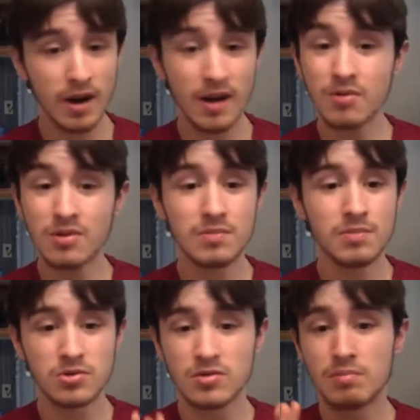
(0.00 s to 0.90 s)
I
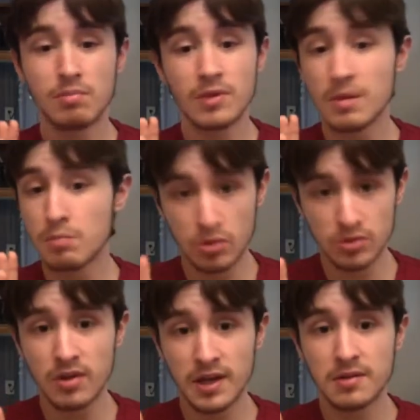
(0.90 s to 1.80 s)
would picture them, they
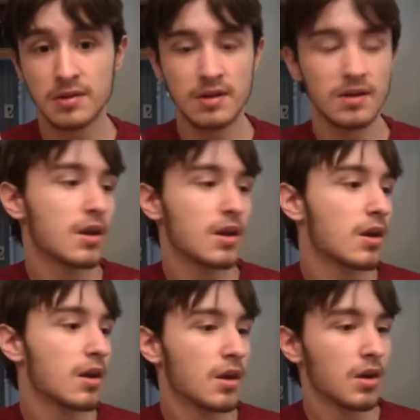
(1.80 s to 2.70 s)
most likely
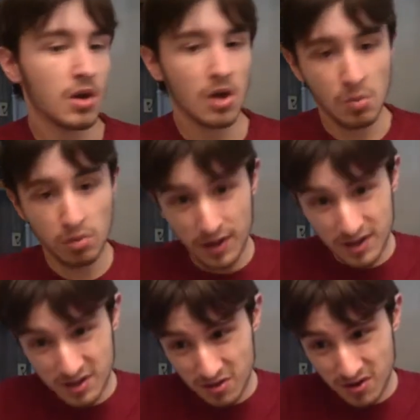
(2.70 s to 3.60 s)

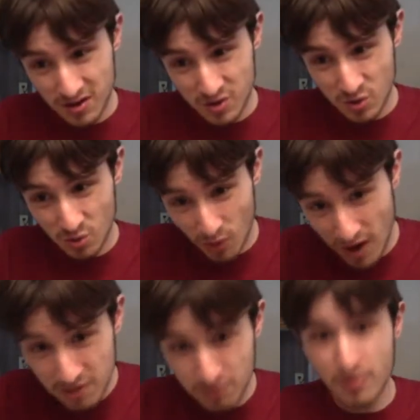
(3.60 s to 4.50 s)
place their console
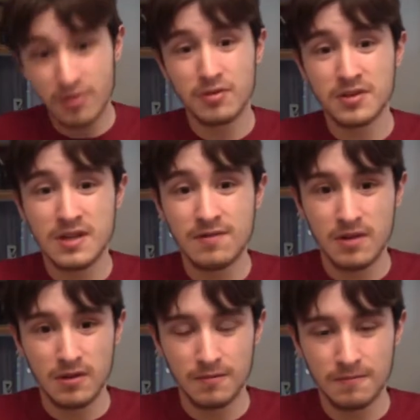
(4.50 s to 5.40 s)
right in front of their
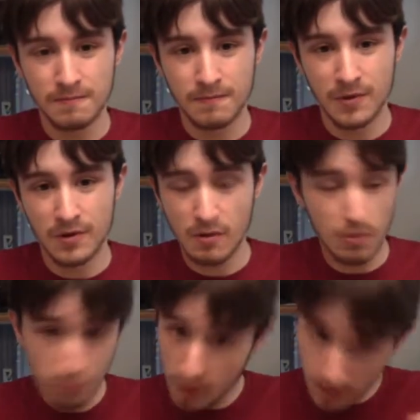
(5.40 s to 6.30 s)
TV. right,
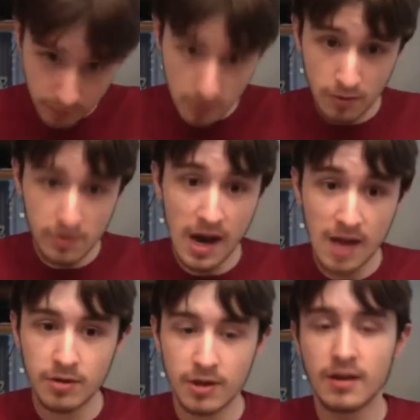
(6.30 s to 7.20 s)
or right in front of their
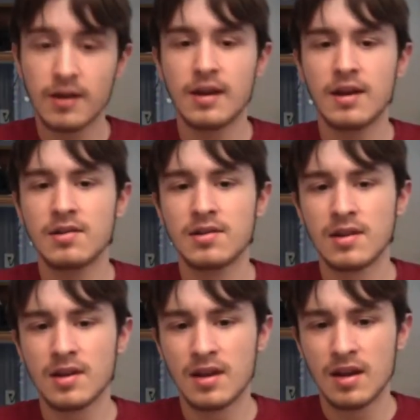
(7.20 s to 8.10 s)
cabinet.
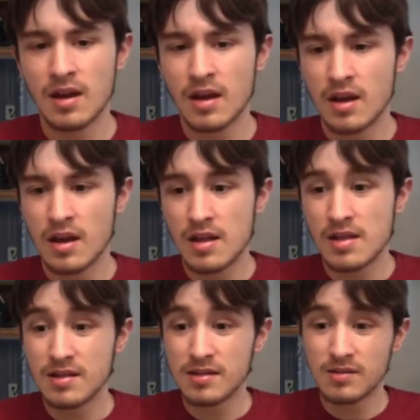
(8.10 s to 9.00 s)
And
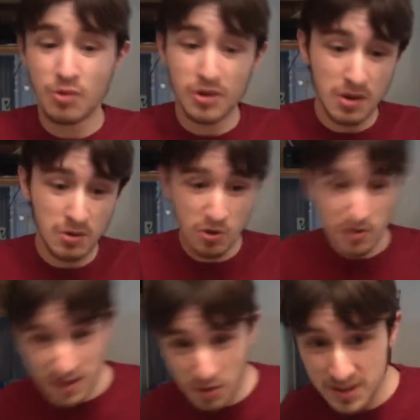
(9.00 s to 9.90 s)
what they would do
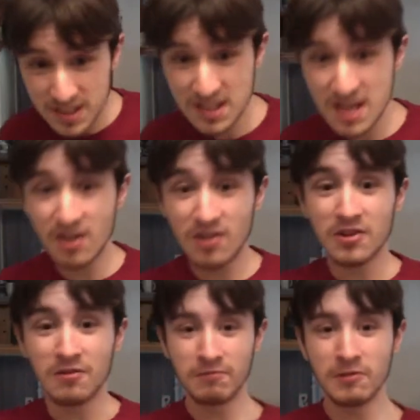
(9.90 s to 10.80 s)
is they would sit
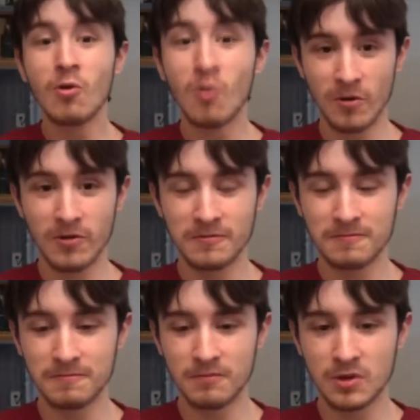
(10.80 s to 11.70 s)
on the floor.
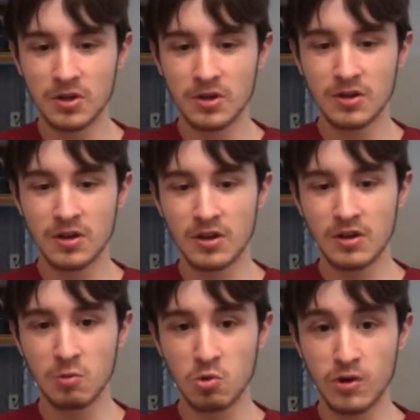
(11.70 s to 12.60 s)

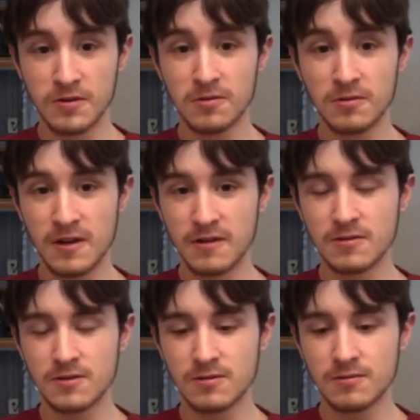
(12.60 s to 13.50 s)
They would cross their
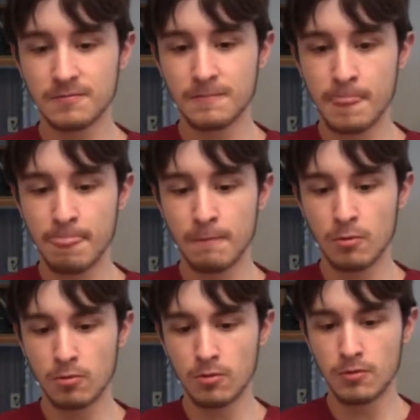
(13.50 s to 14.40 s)
legs,
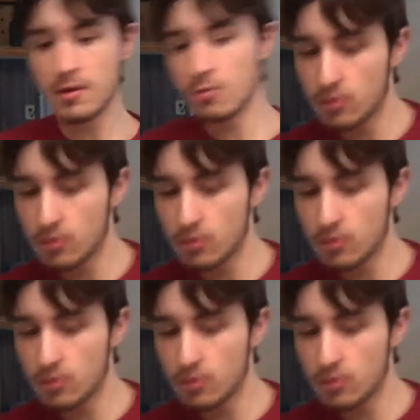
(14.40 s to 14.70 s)
or they